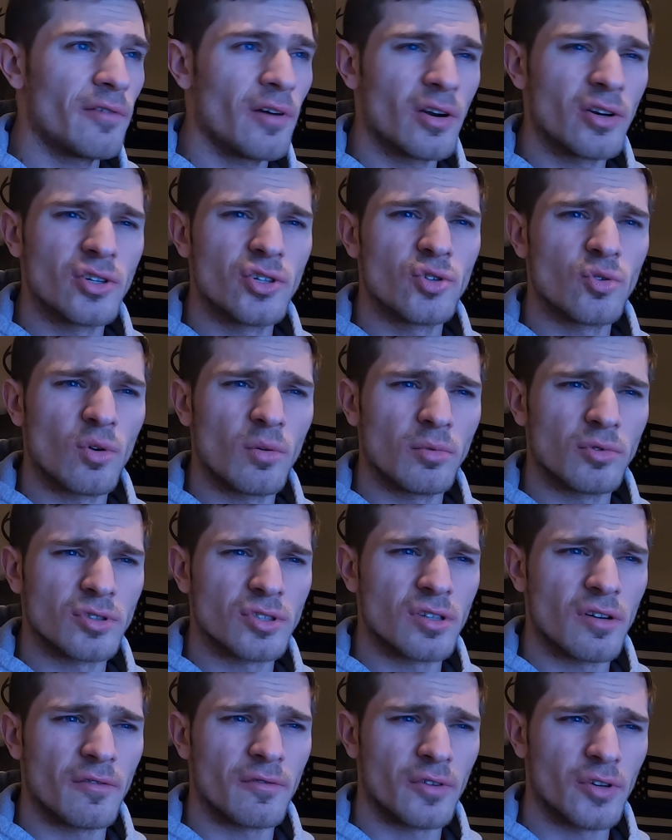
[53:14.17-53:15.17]
fun,
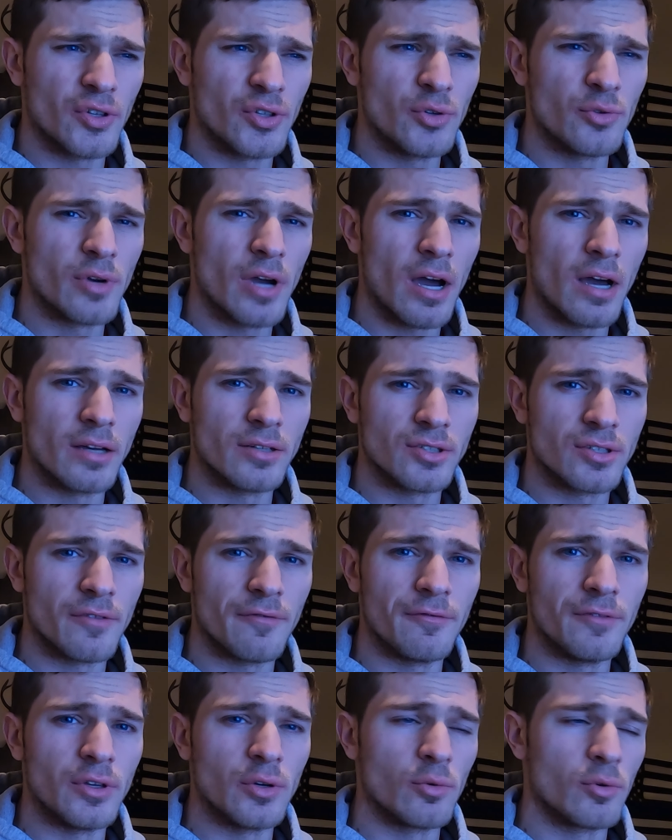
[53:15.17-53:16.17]
enjoyable stuff for you
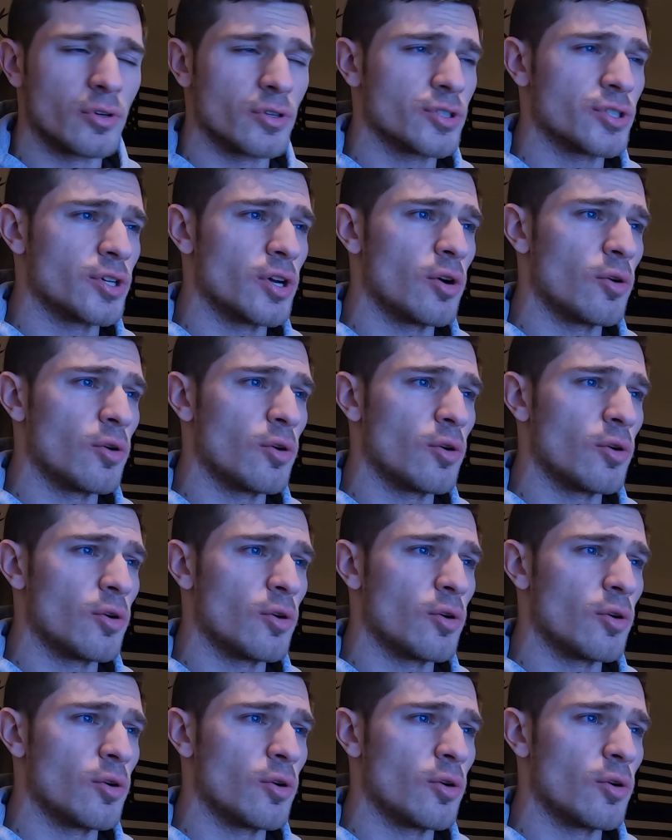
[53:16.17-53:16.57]
guys, the viewer.